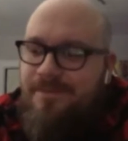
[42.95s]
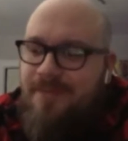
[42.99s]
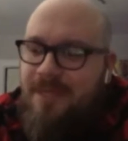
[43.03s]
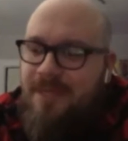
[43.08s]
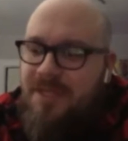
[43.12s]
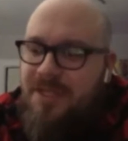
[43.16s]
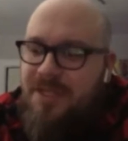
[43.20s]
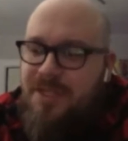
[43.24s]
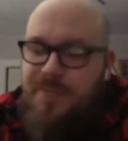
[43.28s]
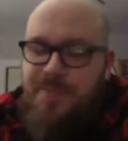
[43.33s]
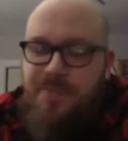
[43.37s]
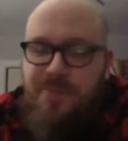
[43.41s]

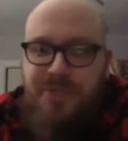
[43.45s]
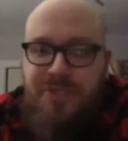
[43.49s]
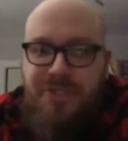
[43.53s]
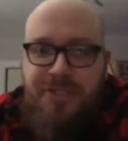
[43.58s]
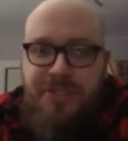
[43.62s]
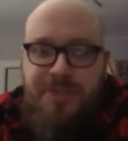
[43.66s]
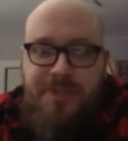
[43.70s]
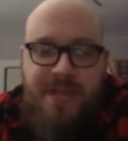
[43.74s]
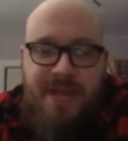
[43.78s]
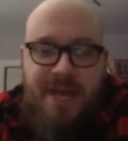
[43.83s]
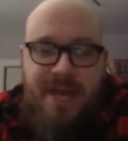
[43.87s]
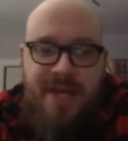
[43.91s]
Splish
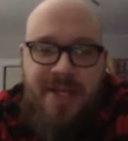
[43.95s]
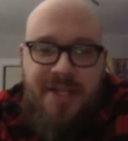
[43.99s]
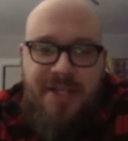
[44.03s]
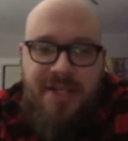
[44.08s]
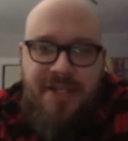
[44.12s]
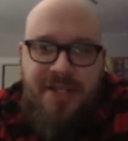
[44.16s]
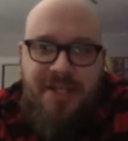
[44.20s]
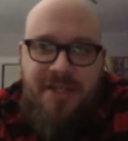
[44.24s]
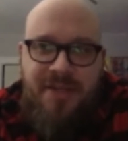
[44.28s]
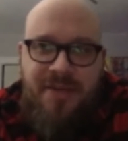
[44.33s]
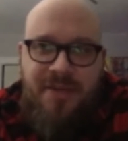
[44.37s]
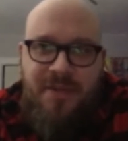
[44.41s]
Splash
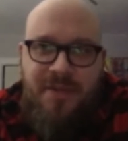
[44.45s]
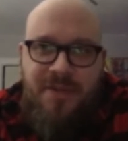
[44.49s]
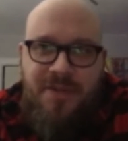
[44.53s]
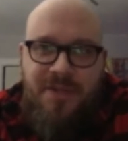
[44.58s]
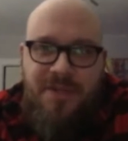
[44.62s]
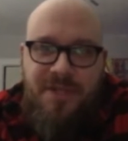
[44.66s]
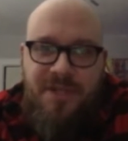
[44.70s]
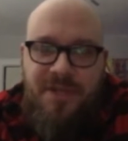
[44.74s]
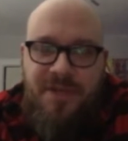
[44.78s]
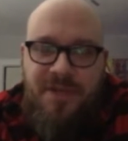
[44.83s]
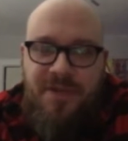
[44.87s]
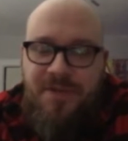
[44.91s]
was a
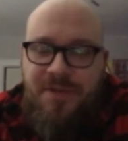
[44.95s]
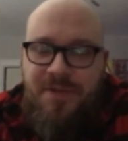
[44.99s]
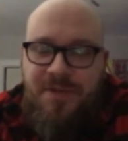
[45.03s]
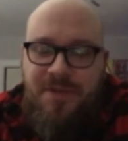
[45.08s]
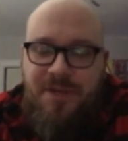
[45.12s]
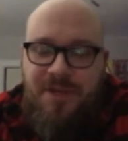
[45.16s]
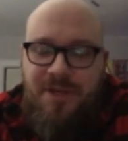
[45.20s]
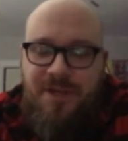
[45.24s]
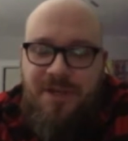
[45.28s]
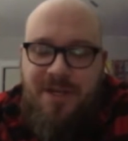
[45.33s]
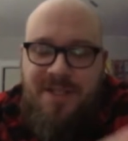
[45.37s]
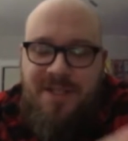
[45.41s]
huge
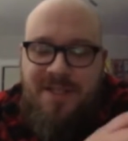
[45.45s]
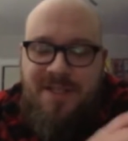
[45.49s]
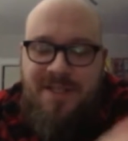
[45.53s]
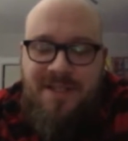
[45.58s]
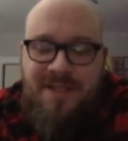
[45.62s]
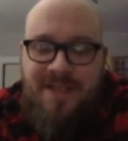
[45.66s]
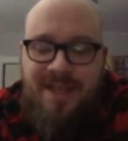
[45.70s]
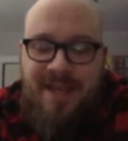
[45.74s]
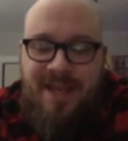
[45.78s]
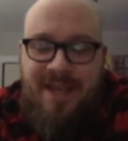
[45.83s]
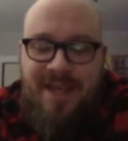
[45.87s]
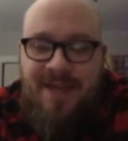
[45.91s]
song as a
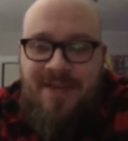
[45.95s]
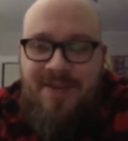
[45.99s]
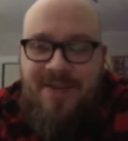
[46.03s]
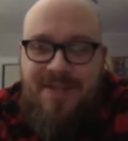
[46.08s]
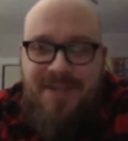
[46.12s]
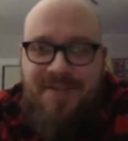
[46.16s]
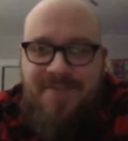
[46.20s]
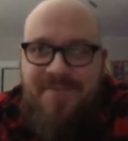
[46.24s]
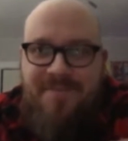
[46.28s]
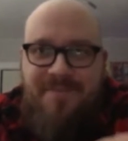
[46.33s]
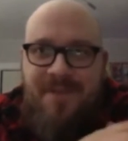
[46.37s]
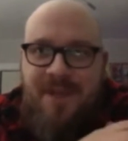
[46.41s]
kid. I was like,
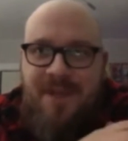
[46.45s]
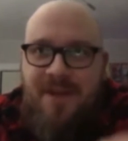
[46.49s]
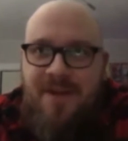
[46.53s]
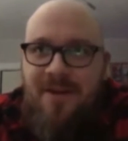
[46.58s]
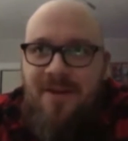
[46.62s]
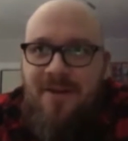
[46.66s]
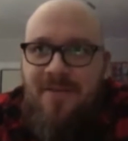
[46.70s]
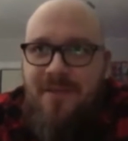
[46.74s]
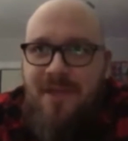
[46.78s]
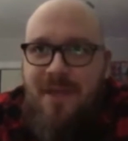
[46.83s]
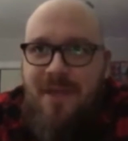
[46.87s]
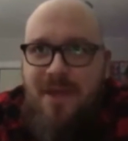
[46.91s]
I don't know,
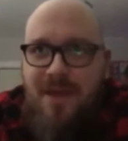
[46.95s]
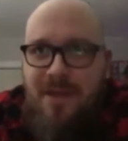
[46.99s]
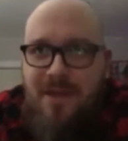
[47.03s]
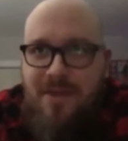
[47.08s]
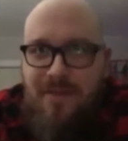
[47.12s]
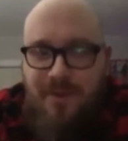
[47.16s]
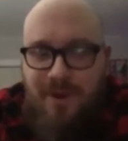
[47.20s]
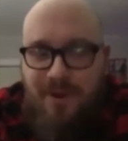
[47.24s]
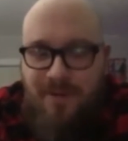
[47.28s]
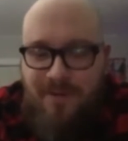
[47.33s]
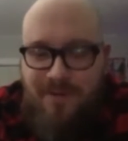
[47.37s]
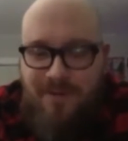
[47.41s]
3
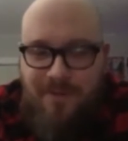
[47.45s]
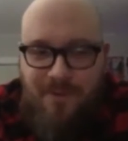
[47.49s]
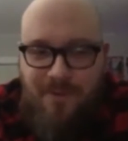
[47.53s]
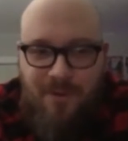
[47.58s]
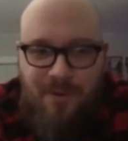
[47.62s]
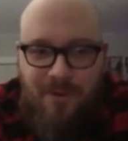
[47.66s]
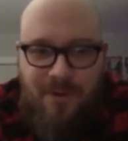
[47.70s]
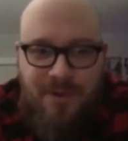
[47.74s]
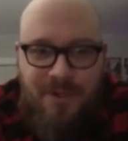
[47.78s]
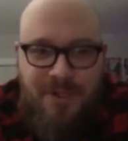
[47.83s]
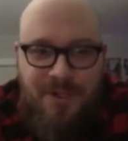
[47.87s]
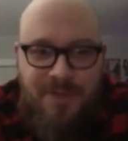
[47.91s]
or
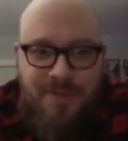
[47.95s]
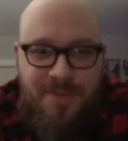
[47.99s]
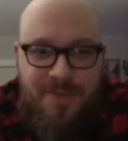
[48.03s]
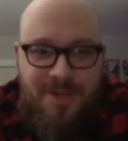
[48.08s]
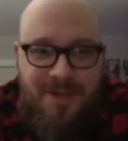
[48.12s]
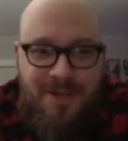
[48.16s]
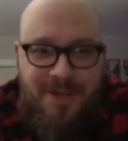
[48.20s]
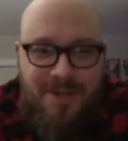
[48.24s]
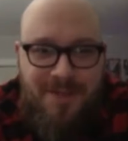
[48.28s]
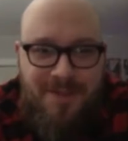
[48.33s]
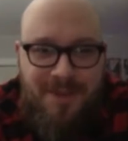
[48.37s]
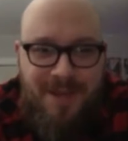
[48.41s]
4, jumping on
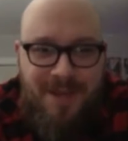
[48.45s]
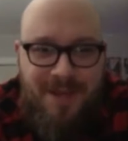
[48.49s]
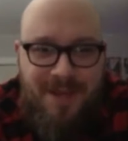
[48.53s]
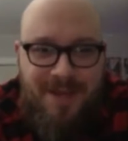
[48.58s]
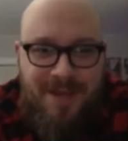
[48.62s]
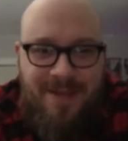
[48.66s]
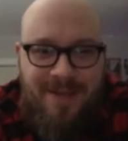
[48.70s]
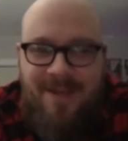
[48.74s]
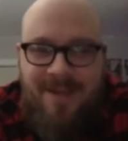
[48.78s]
the bed,